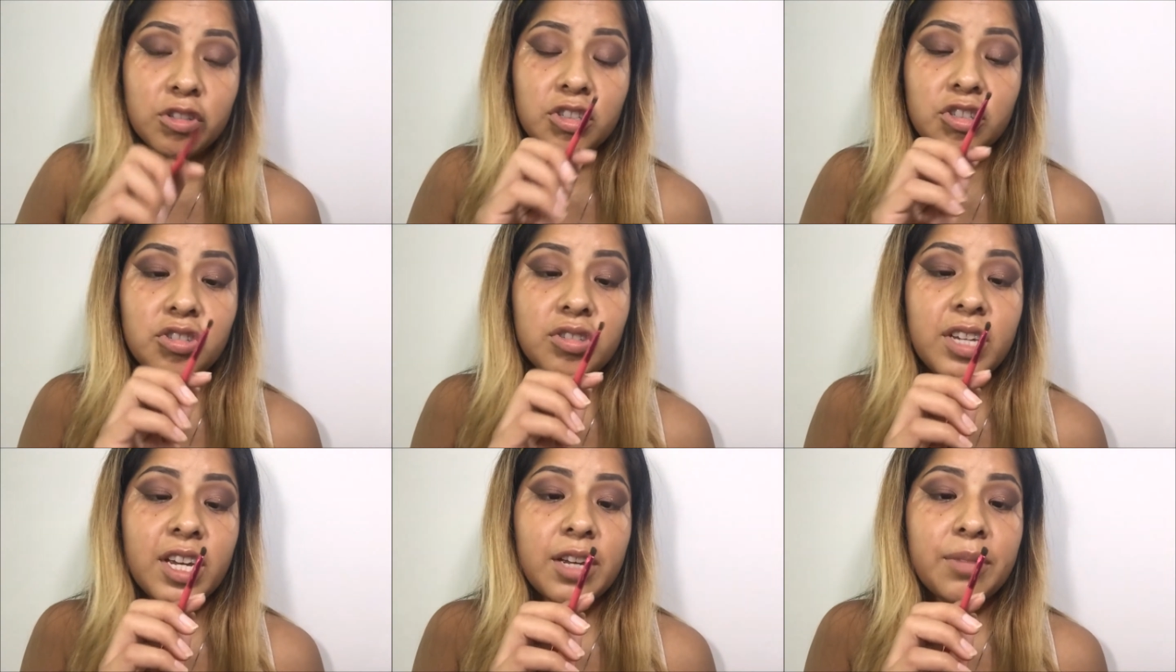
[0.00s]
going
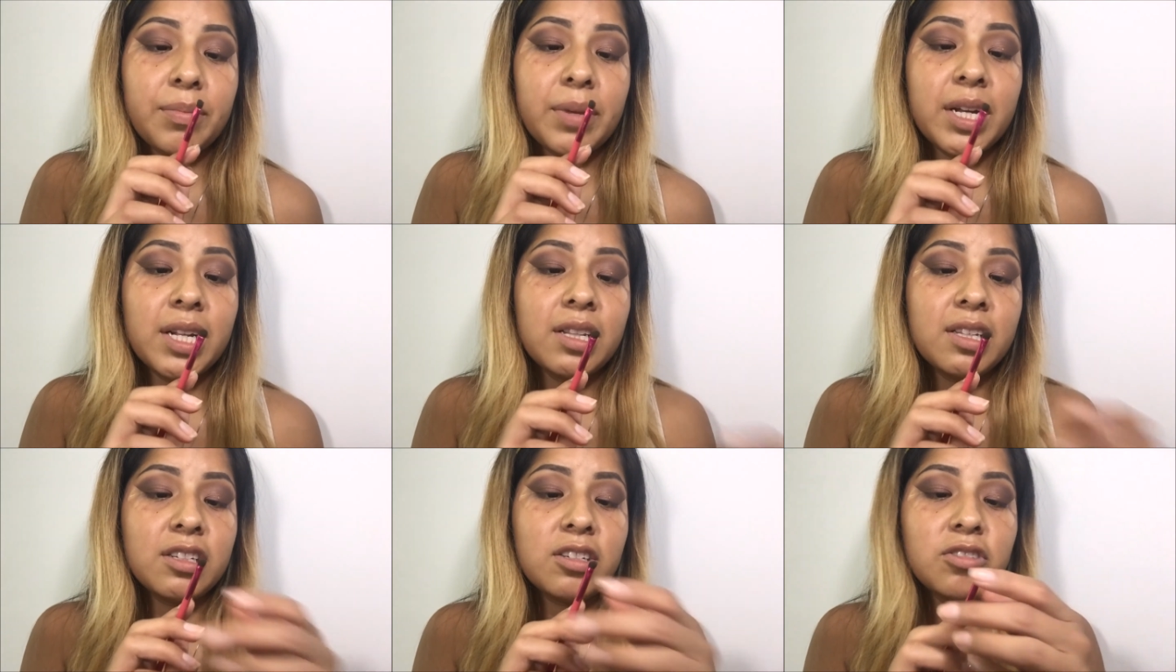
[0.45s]
to take
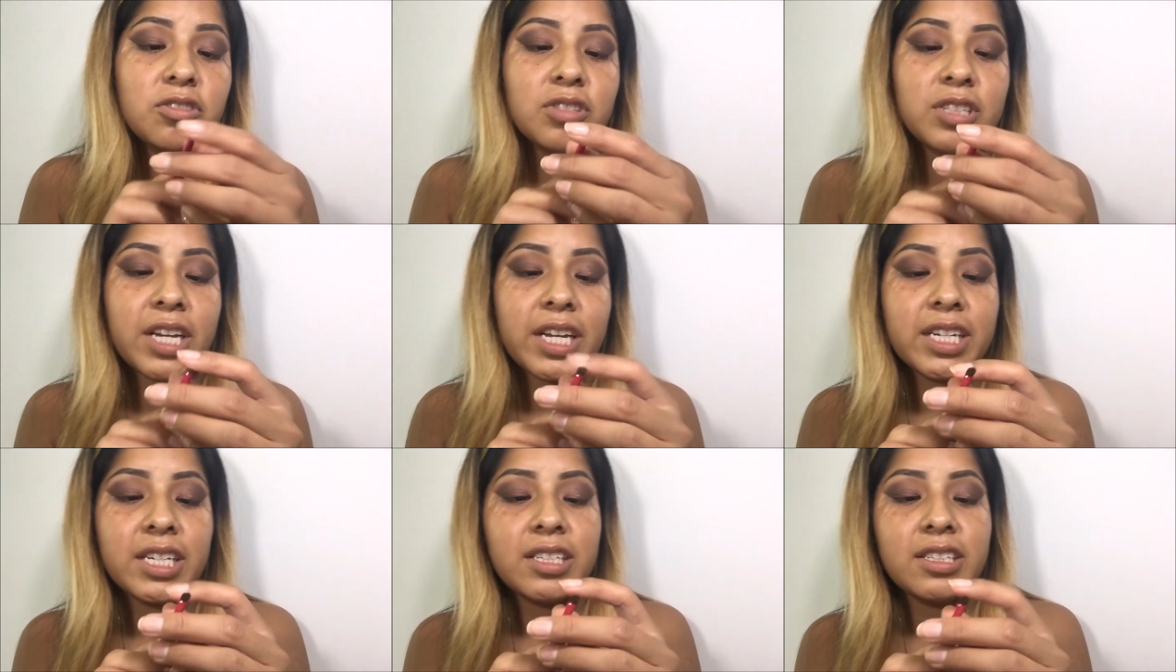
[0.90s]
my little
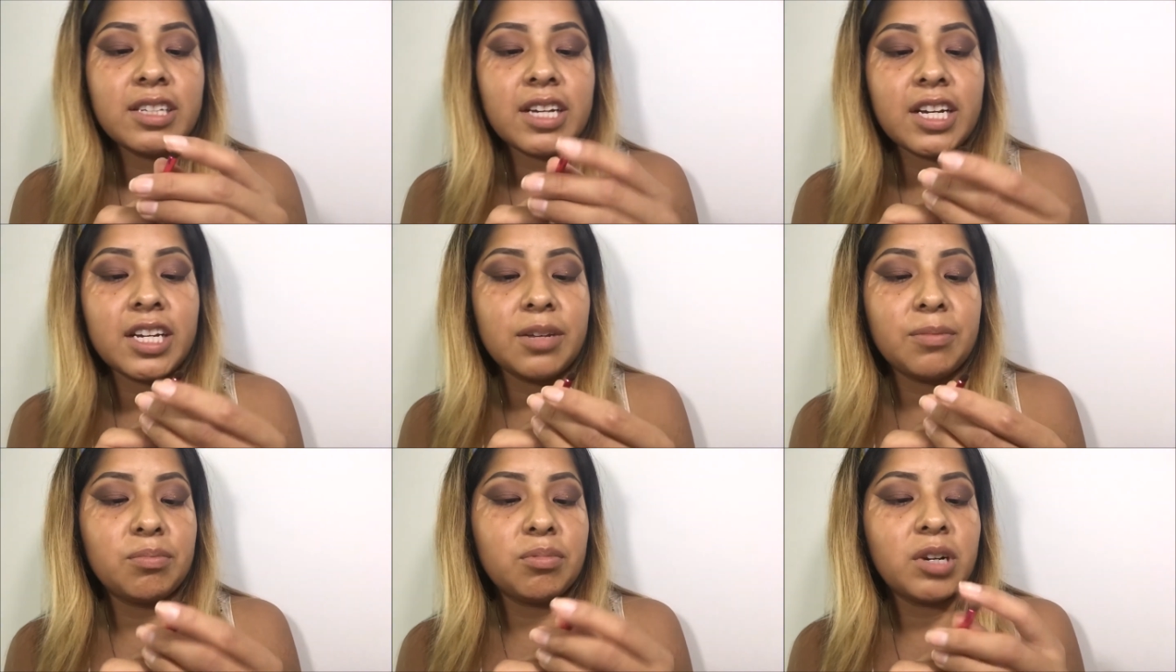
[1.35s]
tiny
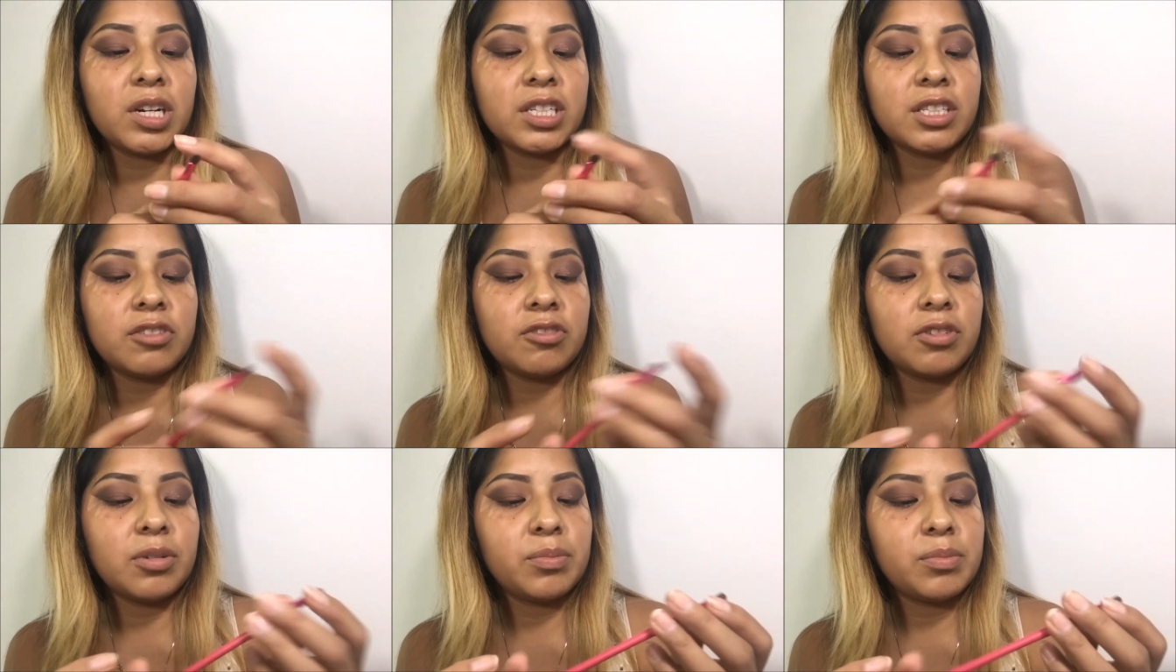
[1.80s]
tiny
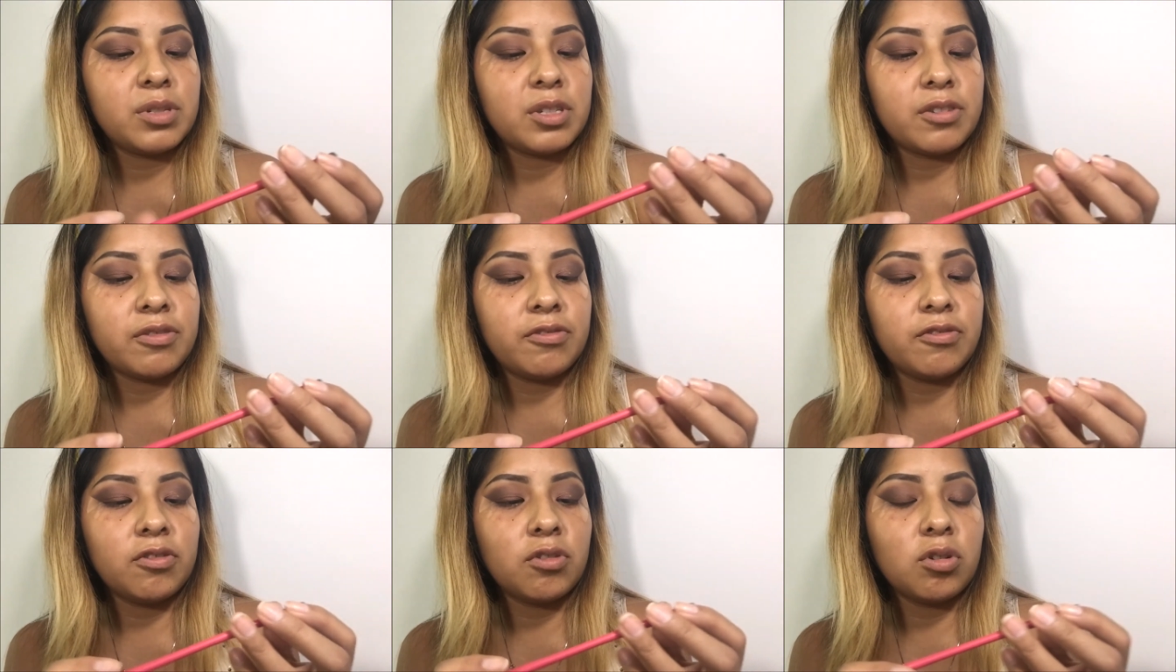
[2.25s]
brush from
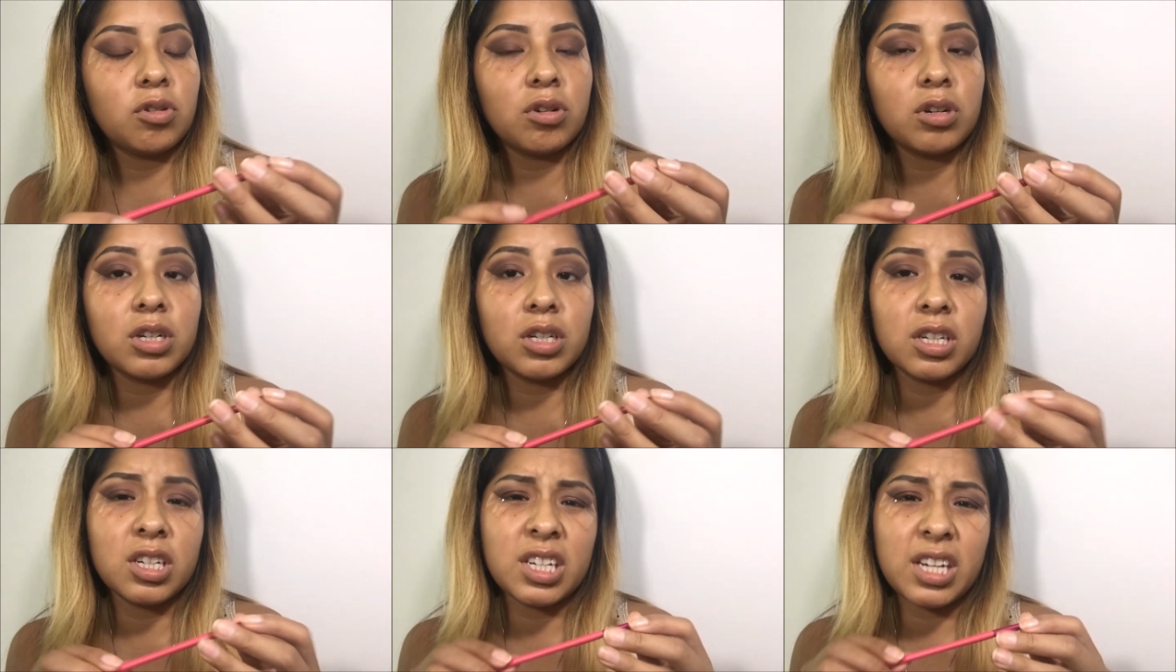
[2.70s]

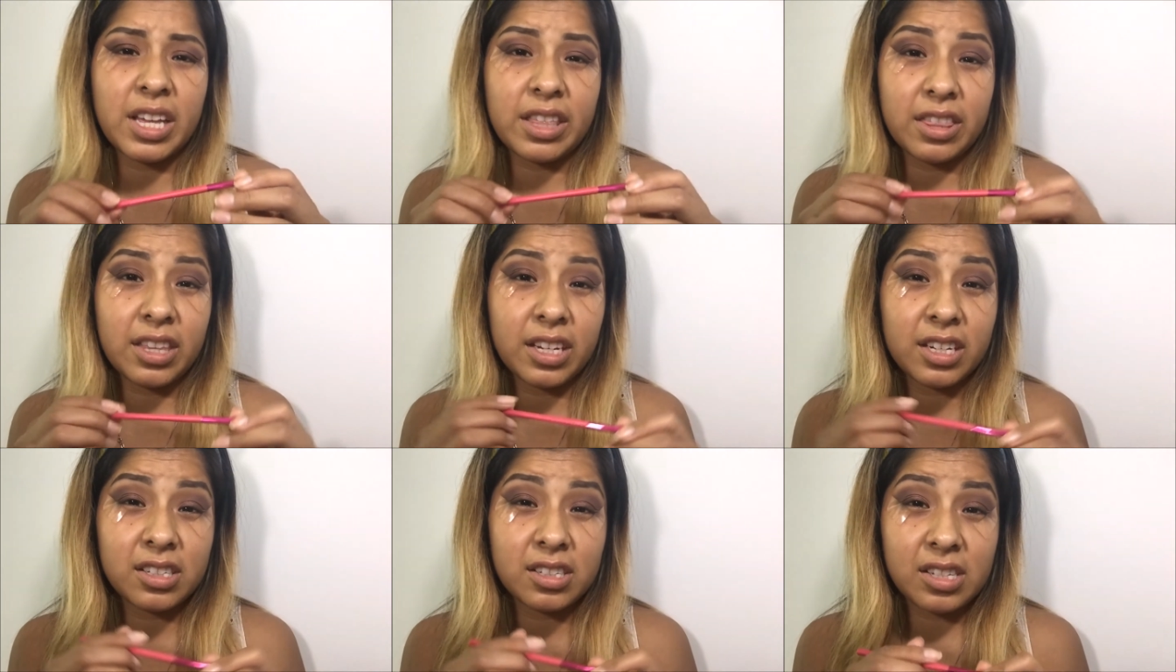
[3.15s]
Sephora. I
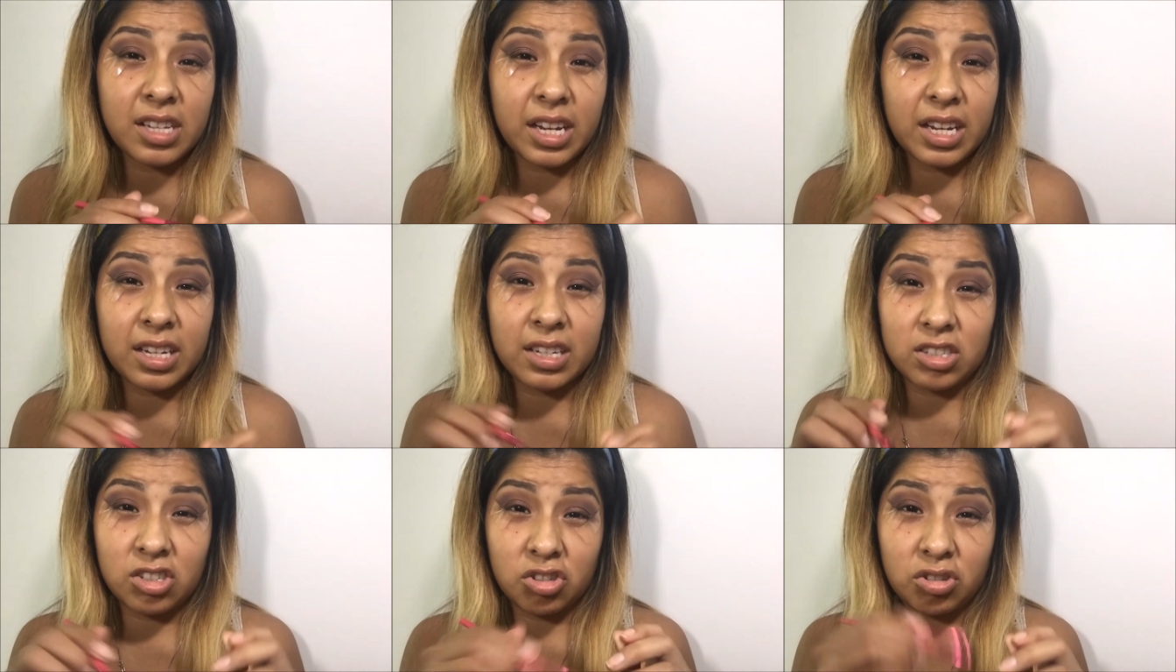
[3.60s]
think it's
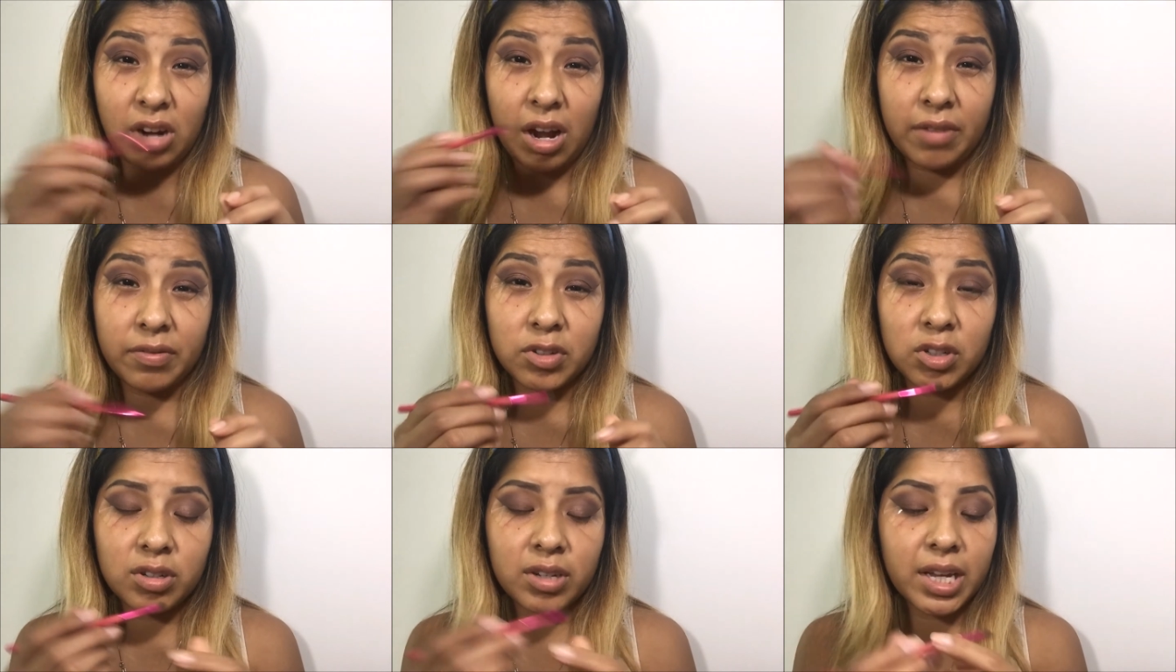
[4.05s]
like a
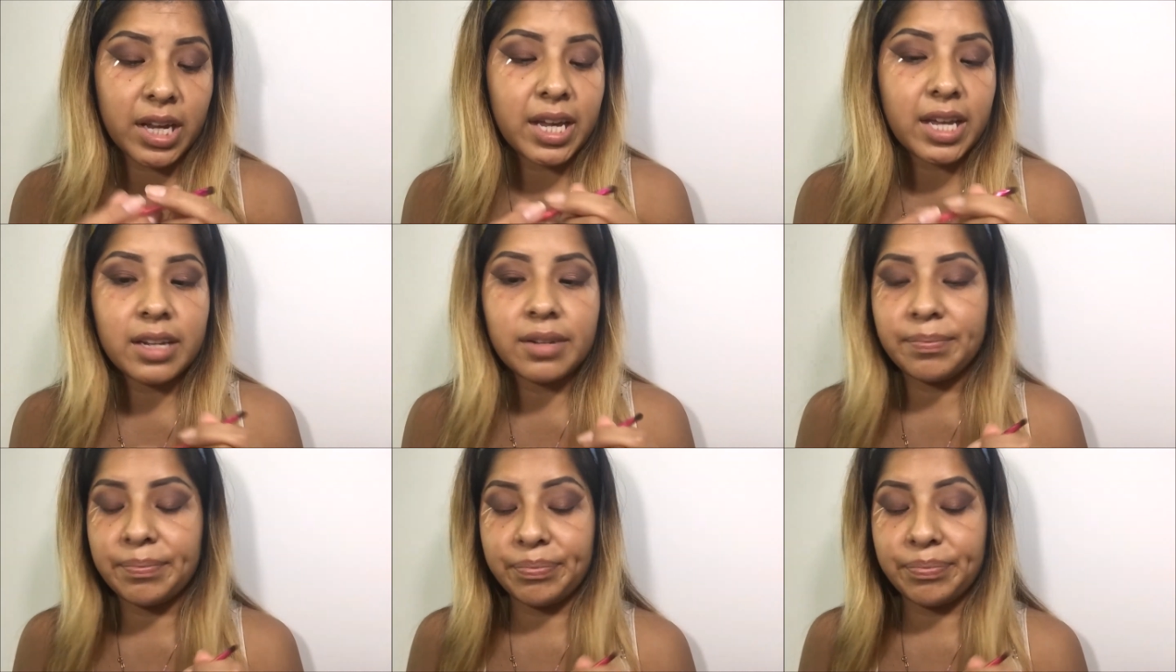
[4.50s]
travel kit.